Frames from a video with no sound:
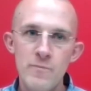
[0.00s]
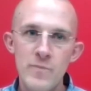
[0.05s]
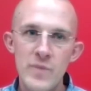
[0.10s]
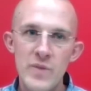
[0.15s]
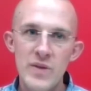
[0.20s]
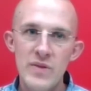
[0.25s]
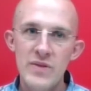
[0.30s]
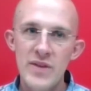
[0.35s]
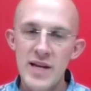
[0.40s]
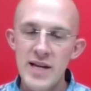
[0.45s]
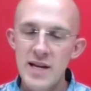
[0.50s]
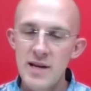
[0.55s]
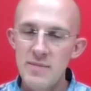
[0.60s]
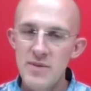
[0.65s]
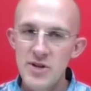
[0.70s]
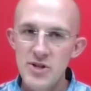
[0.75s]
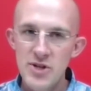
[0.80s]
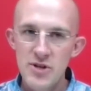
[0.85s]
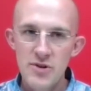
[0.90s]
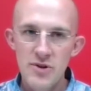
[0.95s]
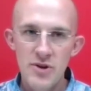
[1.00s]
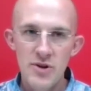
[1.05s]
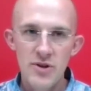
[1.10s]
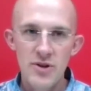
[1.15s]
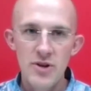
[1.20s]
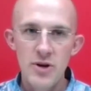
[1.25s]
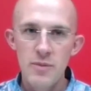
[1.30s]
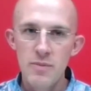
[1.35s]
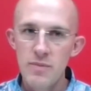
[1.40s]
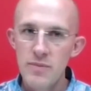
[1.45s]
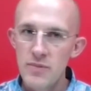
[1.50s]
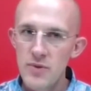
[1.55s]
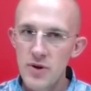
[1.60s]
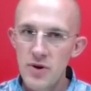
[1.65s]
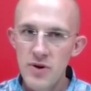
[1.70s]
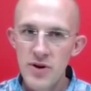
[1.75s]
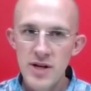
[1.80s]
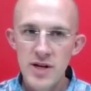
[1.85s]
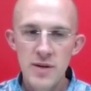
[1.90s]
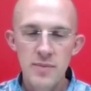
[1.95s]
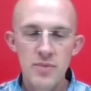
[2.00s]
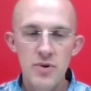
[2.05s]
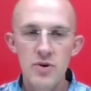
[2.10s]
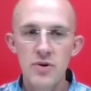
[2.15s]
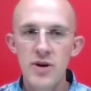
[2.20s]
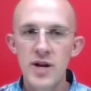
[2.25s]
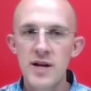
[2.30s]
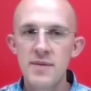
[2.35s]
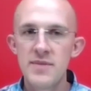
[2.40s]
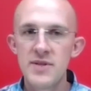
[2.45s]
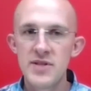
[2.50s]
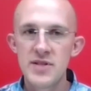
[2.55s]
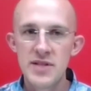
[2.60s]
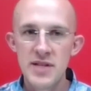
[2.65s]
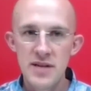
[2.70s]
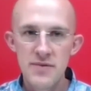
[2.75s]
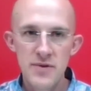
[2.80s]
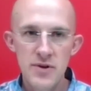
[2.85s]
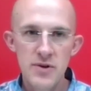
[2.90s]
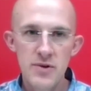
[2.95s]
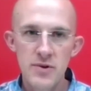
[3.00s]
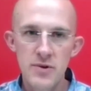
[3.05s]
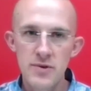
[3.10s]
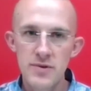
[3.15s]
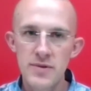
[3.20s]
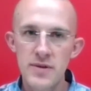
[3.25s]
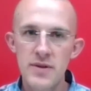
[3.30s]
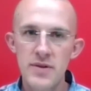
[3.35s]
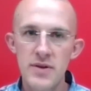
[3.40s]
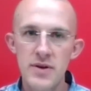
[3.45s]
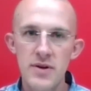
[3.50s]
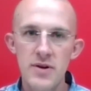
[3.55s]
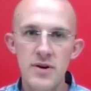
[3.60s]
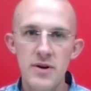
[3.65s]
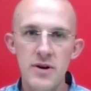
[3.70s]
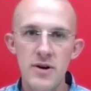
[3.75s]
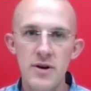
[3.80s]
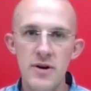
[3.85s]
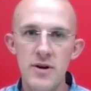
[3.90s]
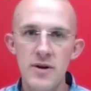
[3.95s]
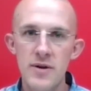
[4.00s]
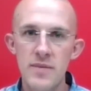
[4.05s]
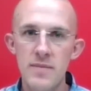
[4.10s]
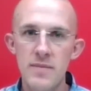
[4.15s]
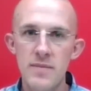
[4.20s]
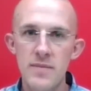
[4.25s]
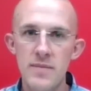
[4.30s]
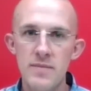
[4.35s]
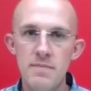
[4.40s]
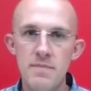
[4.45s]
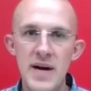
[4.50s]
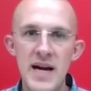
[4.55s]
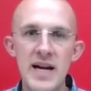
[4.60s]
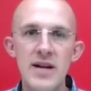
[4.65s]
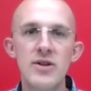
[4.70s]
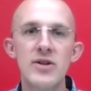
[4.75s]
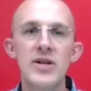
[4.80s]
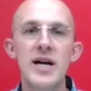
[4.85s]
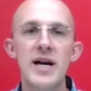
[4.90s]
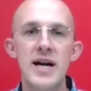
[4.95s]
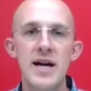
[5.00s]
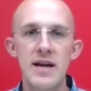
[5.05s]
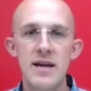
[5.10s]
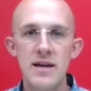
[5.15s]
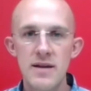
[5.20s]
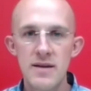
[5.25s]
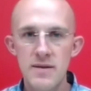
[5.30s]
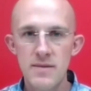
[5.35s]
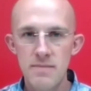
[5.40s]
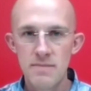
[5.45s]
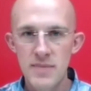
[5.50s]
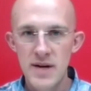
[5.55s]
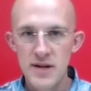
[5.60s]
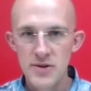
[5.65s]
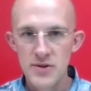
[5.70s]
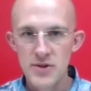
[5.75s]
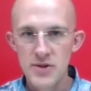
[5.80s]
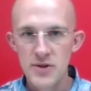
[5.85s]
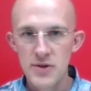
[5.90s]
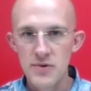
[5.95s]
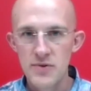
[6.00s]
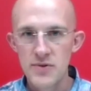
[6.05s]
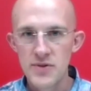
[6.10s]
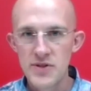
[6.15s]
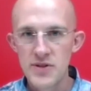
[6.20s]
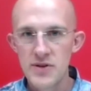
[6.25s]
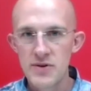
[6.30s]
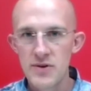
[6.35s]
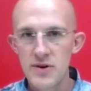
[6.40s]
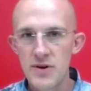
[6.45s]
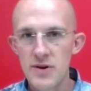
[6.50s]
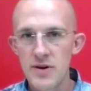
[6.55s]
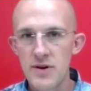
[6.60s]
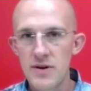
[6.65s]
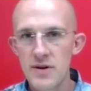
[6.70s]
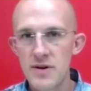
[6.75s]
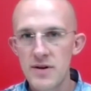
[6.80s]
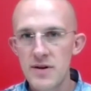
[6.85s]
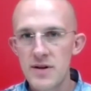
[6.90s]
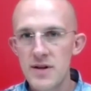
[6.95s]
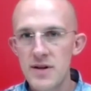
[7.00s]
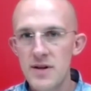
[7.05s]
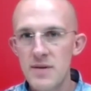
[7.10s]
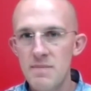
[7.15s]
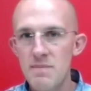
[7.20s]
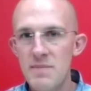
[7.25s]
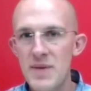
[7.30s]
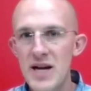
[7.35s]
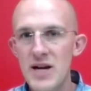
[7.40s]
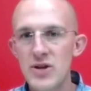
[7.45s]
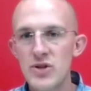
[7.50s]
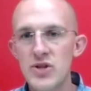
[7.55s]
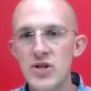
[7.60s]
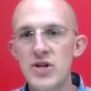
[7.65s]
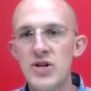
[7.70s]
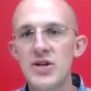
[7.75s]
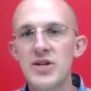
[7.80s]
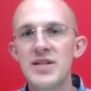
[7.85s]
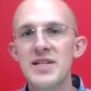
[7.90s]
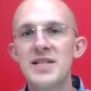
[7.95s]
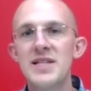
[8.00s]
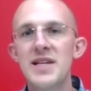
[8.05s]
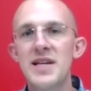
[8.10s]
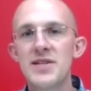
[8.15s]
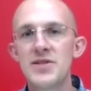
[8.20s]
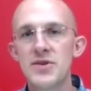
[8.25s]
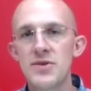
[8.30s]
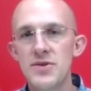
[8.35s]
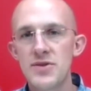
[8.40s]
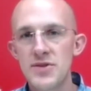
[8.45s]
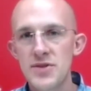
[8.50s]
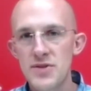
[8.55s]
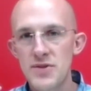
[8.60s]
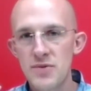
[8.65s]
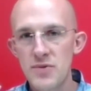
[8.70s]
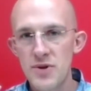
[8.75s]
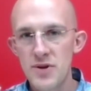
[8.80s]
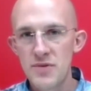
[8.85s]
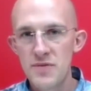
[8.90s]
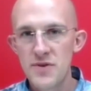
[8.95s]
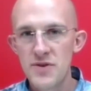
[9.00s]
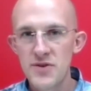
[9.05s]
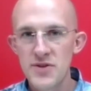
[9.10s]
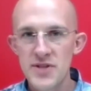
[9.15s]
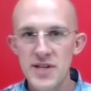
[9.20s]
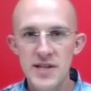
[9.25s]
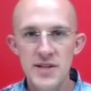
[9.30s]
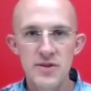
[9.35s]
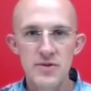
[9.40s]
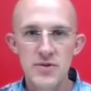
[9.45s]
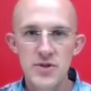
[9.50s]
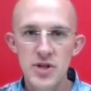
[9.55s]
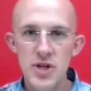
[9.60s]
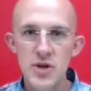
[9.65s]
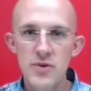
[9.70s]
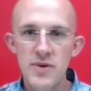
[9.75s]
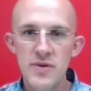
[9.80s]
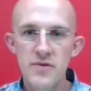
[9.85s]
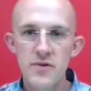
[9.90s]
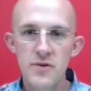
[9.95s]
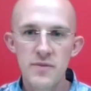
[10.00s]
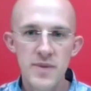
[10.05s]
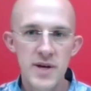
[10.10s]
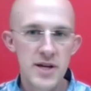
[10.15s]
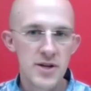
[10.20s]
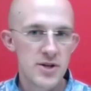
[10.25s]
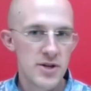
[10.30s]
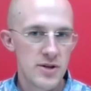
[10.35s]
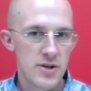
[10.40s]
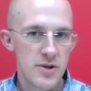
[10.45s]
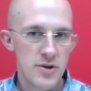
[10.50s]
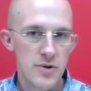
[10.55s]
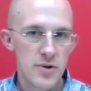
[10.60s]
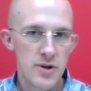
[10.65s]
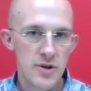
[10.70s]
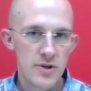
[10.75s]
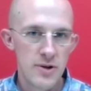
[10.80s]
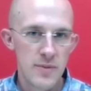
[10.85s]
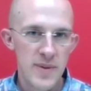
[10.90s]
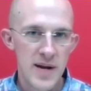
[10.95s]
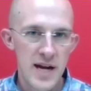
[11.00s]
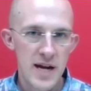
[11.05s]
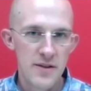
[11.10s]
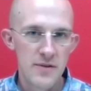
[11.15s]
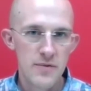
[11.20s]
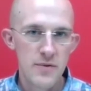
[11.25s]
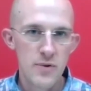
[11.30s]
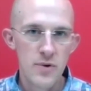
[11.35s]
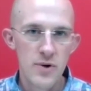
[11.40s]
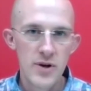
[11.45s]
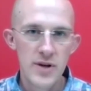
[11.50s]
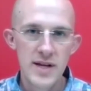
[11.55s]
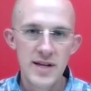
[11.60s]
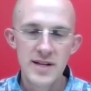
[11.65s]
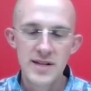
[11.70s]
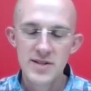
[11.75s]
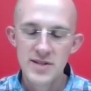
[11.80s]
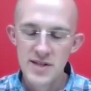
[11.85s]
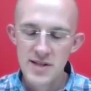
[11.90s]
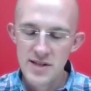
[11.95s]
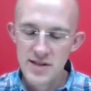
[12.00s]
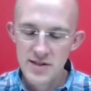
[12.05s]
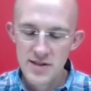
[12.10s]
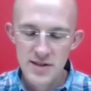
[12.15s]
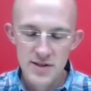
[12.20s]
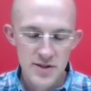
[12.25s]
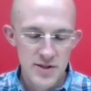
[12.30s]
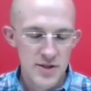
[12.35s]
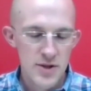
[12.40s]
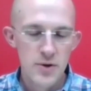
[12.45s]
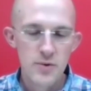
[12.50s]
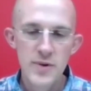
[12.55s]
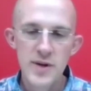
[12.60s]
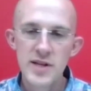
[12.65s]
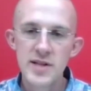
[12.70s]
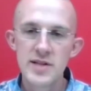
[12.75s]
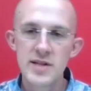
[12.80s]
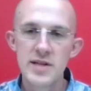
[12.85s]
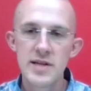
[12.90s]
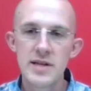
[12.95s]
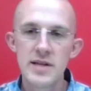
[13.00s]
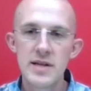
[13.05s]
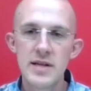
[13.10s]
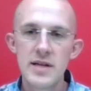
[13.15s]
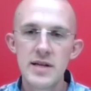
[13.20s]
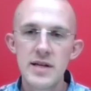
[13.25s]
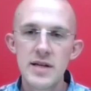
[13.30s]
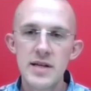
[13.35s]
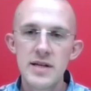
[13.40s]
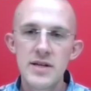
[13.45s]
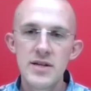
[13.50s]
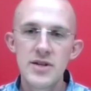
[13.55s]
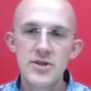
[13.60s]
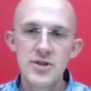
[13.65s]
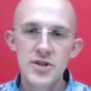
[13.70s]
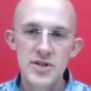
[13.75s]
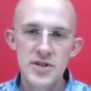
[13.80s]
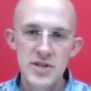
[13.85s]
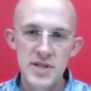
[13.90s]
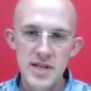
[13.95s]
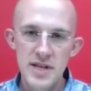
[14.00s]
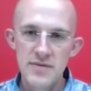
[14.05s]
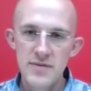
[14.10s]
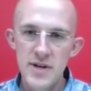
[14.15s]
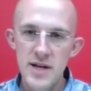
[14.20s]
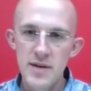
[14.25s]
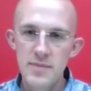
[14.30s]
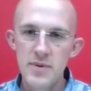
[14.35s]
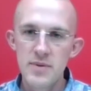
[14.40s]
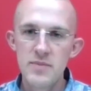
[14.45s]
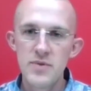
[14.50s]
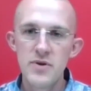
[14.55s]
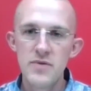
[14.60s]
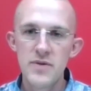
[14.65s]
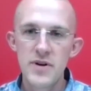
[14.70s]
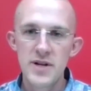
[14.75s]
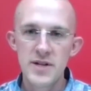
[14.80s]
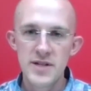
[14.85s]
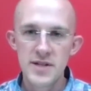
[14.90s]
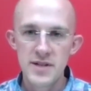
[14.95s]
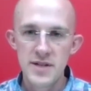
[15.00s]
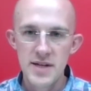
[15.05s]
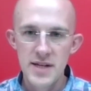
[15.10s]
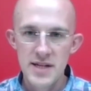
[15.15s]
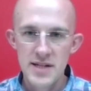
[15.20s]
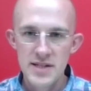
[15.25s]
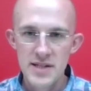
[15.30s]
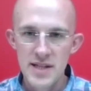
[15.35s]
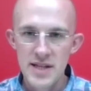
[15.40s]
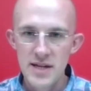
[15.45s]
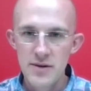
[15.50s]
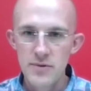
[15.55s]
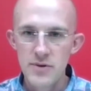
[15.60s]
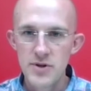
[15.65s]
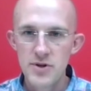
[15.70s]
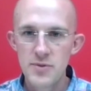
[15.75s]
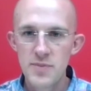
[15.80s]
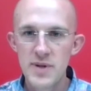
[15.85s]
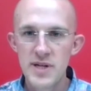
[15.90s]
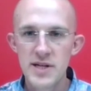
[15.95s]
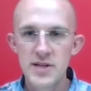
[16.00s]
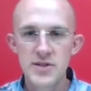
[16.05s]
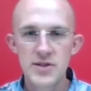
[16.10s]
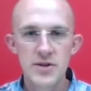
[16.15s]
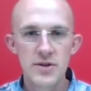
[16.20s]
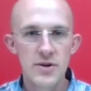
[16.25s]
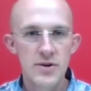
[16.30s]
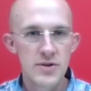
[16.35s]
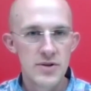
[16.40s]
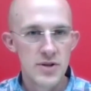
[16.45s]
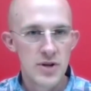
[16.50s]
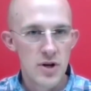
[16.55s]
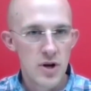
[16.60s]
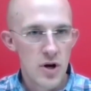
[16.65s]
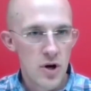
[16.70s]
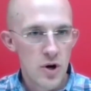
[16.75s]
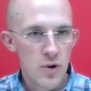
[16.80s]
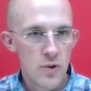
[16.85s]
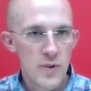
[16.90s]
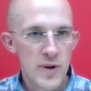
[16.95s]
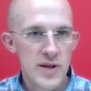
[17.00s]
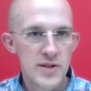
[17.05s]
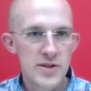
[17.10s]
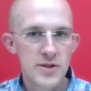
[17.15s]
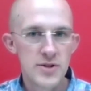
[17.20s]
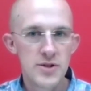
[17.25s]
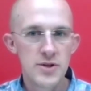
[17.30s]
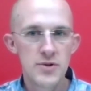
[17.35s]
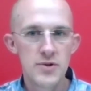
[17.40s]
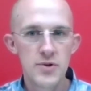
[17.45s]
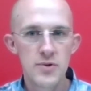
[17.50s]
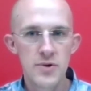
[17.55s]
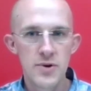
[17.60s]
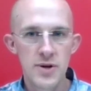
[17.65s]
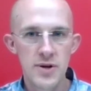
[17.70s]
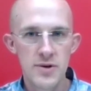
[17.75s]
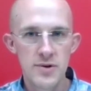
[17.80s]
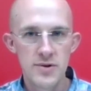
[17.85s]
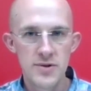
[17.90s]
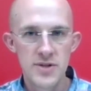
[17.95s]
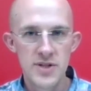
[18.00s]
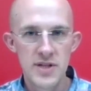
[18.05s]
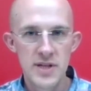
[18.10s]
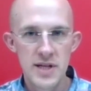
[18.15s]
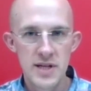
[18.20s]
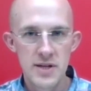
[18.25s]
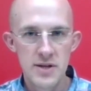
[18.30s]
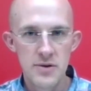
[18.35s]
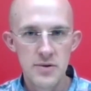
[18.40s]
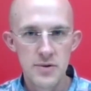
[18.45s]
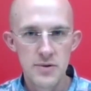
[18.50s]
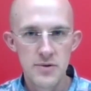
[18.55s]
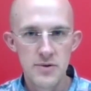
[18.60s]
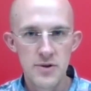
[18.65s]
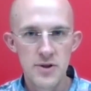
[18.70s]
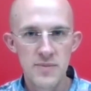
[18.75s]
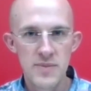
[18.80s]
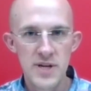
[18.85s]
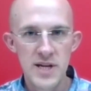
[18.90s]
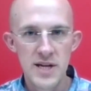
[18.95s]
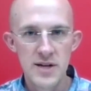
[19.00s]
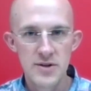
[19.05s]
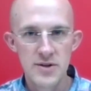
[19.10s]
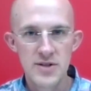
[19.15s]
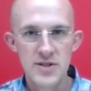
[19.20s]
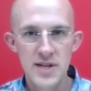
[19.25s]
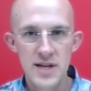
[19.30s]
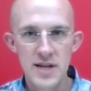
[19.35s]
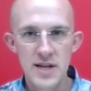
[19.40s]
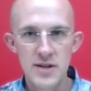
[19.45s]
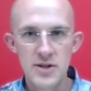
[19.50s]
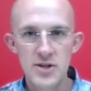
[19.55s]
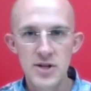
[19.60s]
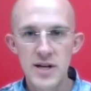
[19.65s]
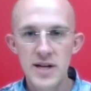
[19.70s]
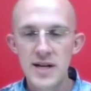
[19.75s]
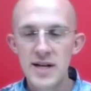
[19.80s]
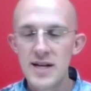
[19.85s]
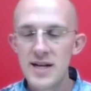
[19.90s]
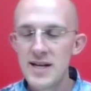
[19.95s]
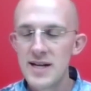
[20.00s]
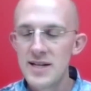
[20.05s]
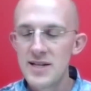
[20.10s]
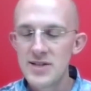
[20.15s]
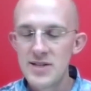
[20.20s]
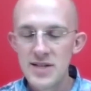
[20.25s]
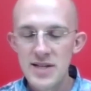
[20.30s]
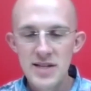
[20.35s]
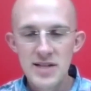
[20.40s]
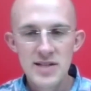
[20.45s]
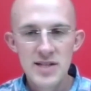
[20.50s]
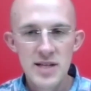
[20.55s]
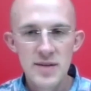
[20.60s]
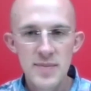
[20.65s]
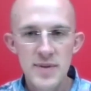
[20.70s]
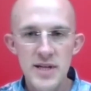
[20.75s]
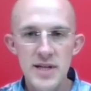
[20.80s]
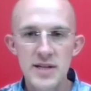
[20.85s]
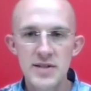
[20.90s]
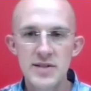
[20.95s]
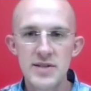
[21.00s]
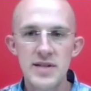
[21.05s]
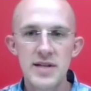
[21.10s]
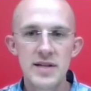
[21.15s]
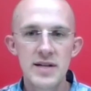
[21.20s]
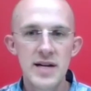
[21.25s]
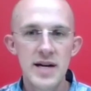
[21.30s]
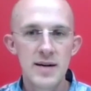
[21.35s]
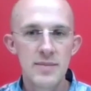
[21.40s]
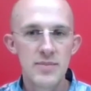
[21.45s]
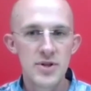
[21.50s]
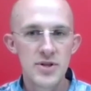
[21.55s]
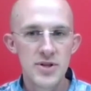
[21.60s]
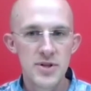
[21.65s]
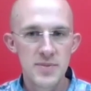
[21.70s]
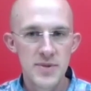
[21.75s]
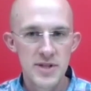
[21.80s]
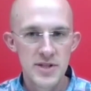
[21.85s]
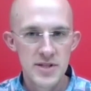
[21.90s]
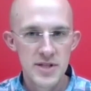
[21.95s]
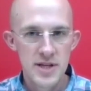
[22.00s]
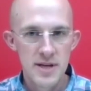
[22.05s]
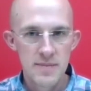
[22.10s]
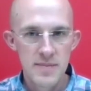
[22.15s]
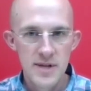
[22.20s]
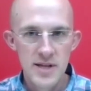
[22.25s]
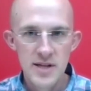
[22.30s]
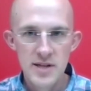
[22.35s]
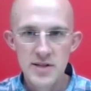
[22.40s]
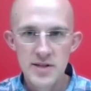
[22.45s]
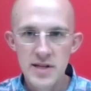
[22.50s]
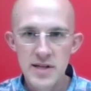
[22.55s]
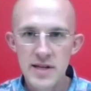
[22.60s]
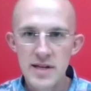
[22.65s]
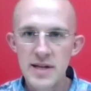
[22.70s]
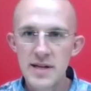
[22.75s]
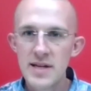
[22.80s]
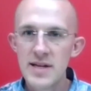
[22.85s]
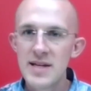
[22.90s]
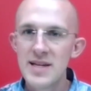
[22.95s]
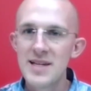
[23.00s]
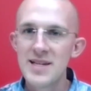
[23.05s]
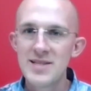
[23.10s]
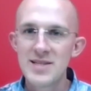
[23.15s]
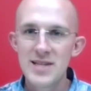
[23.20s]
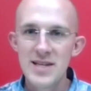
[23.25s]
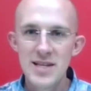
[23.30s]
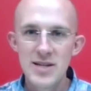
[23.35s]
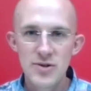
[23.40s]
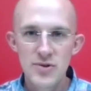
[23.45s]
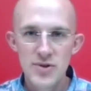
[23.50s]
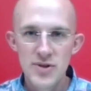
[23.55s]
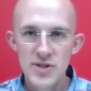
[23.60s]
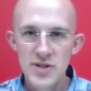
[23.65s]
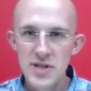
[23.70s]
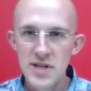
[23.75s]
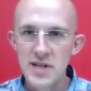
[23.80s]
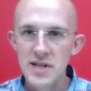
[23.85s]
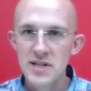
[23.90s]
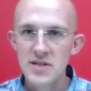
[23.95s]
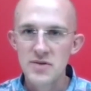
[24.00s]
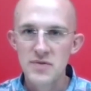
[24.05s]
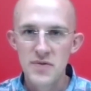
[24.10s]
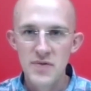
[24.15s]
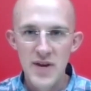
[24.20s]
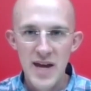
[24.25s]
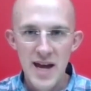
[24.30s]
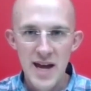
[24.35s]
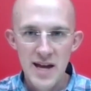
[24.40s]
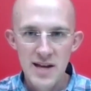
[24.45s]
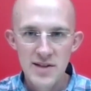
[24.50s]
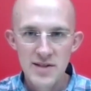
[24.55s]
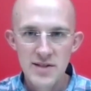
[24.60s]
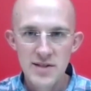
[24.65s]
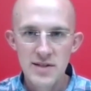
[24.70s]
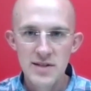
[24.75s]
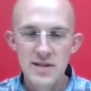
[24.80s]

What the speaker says: Like I mentioned earlier, learning to program is difficult. There are mile-high milestones. There are mile-long deserts where it feels like there's no information, no clear path forward, and it's easy. It's so easy to just give up and move on to the next language because there's always a tutorial to get you through the beginner stage. And it's easy because the accomplishments come easy, it's interesting, it's fast.